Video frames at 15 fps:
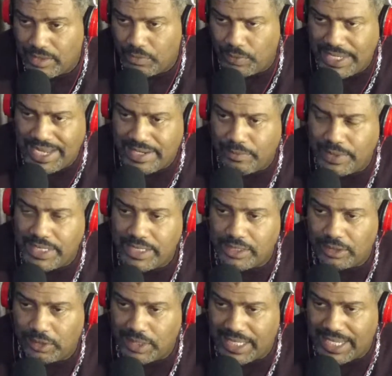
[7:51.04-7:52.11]
We need
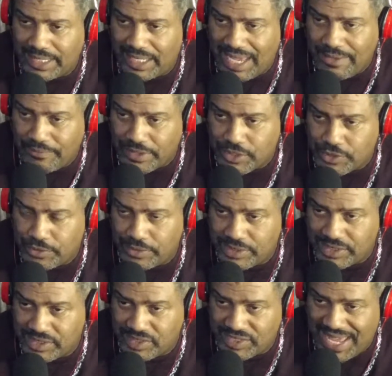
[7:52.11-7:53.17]
to look at life
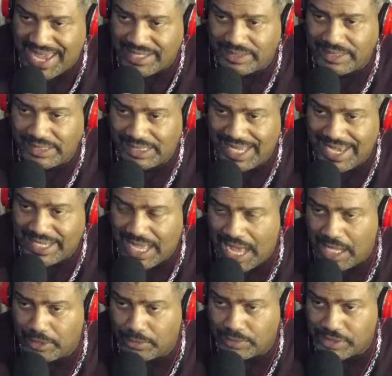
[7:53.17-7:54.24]
insurance exactly like
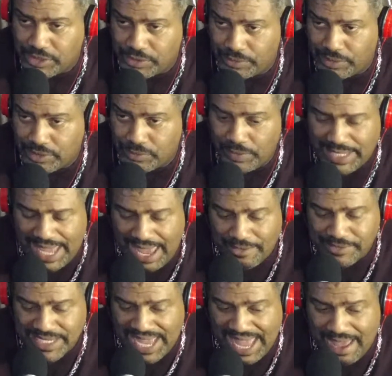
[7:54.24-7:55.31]
auto insurance. We
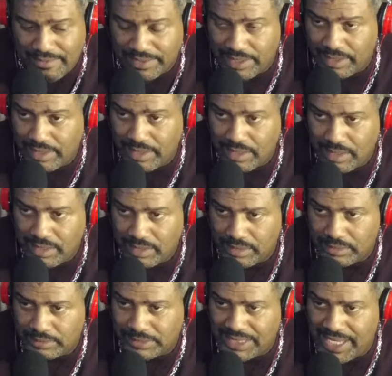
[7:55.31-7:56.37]
have to have
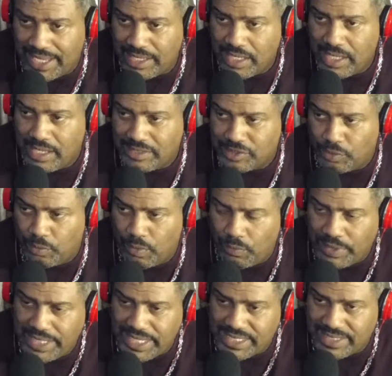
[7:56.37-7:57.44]
it. Okay? So when
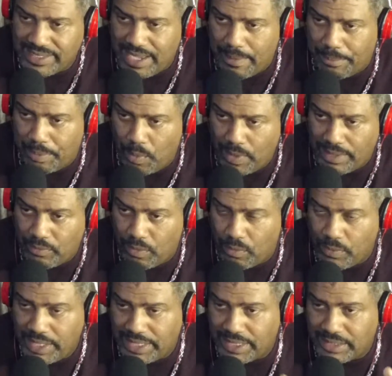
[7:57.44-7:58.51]
we get to that point where
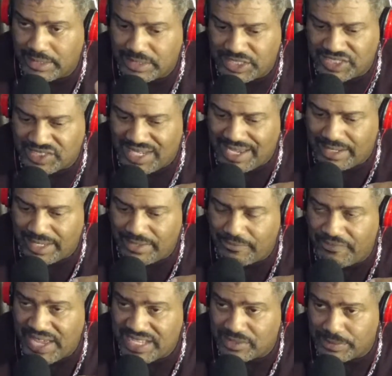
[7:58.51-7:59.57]
we can, just like
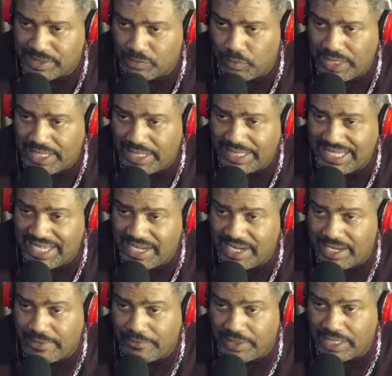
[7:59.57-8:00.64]
investments, we can get it
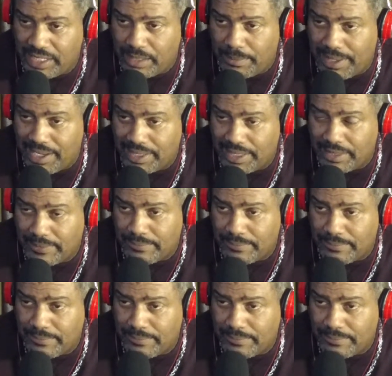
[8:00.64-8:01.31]
and forget about it,